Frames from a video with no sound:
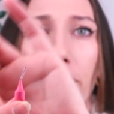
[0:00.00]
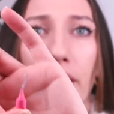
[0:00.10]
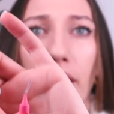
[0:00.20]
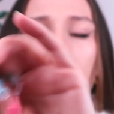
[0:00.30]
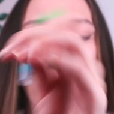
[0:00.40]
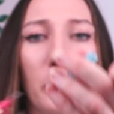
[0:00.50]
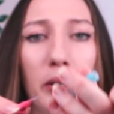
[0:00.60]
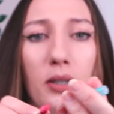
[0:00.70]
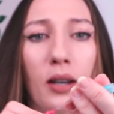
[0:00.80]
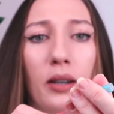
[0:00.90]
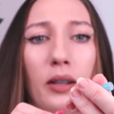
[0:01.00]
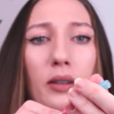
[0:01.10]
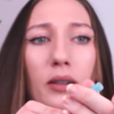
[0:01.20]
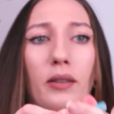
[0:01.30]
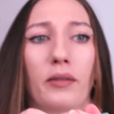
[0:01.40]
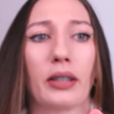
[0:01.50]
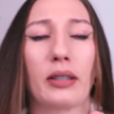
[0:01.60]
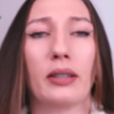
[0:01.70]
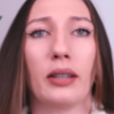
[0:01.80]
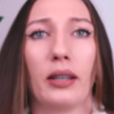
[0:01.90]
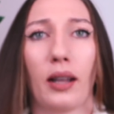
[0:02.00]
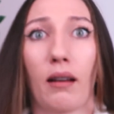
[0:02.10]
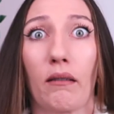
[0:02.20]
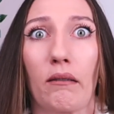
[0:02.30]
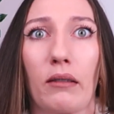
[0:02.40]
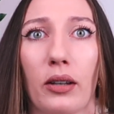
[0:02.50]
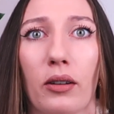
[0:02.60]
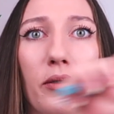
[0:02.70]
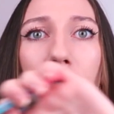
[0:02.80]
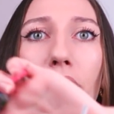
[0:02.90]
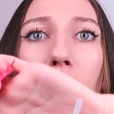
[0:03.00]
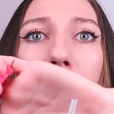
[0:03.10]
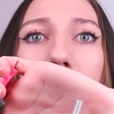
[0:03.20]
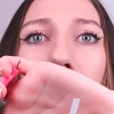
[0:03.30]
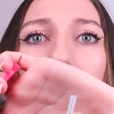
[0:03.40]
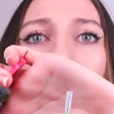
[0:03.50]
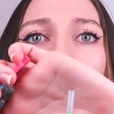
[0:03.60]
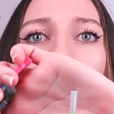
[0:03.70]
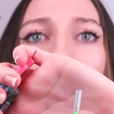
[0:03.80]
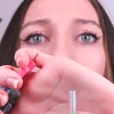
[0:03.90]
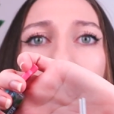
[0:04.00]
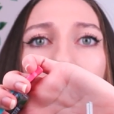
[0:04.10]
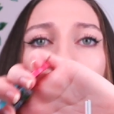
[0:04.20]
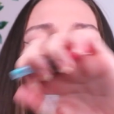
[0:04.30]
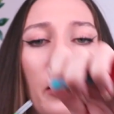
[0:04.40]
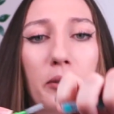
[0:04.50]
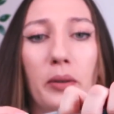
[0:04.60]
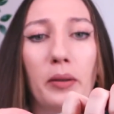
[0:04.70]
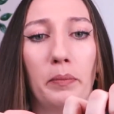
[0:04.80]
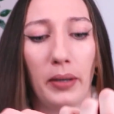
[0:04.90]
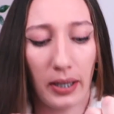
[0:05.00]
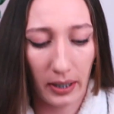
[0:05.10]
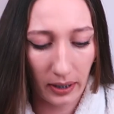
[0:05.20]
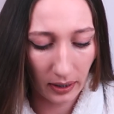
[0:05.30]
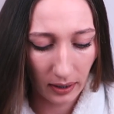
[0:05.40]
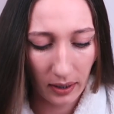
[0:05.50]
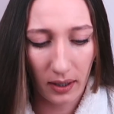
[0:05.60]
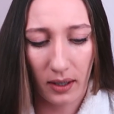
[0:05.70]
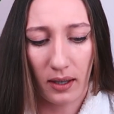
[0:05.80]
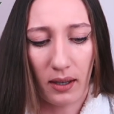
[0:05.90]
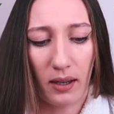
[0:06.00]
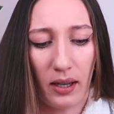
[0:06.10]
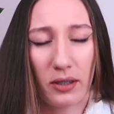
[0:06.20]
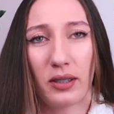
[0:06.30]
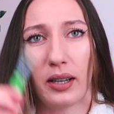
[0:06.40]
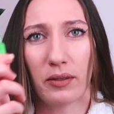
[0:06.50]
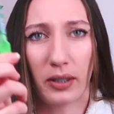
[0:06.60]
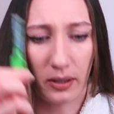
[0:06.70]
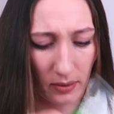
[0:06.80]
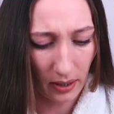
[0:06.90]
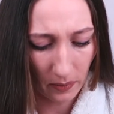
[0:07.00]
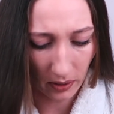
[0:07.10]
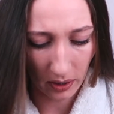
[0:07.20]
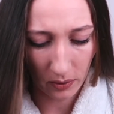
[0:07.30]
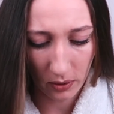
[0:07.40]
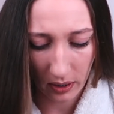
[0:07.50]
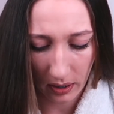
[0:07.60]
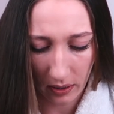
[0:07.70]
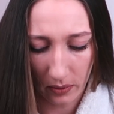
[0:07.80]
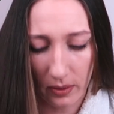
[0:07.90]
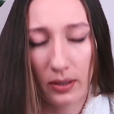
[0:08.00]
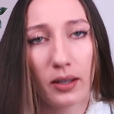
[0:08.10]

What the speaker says: that one's quite tiny, I don't know if you can see that, don't know if I focus that very well, and that one's quite big. I actually never use that one. I usually use